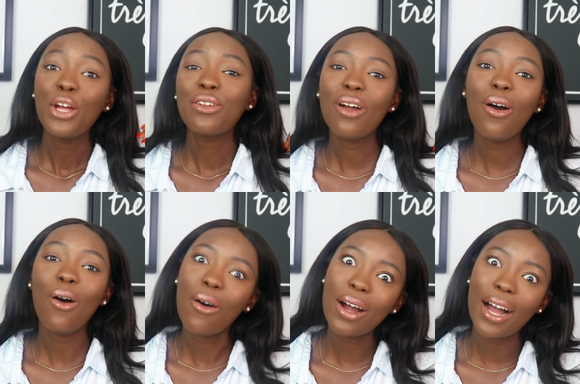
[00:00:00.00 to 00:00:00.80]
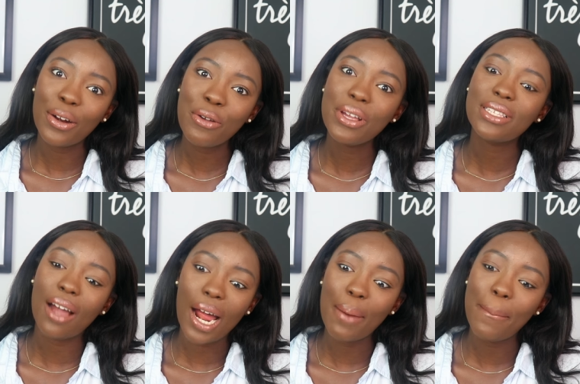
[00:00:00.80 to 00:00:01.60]
Not all calories
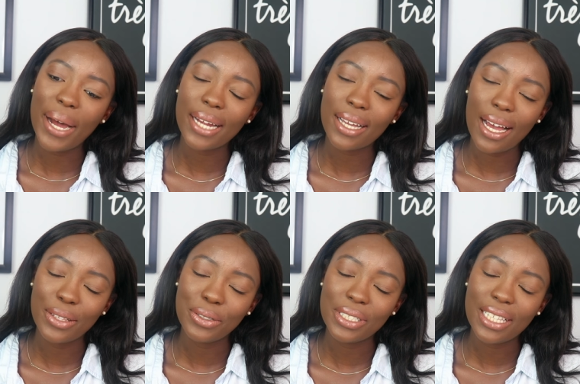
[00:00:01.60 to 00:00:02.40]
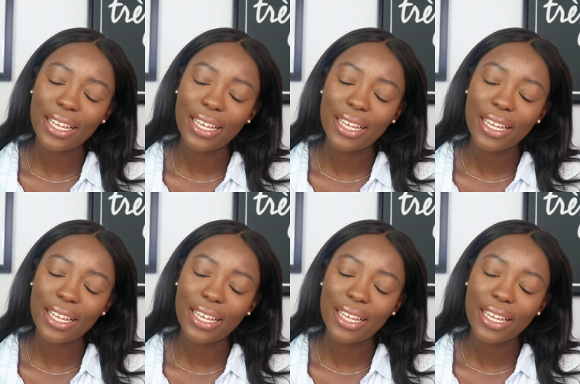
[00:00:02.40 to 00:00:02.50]
are bad calories.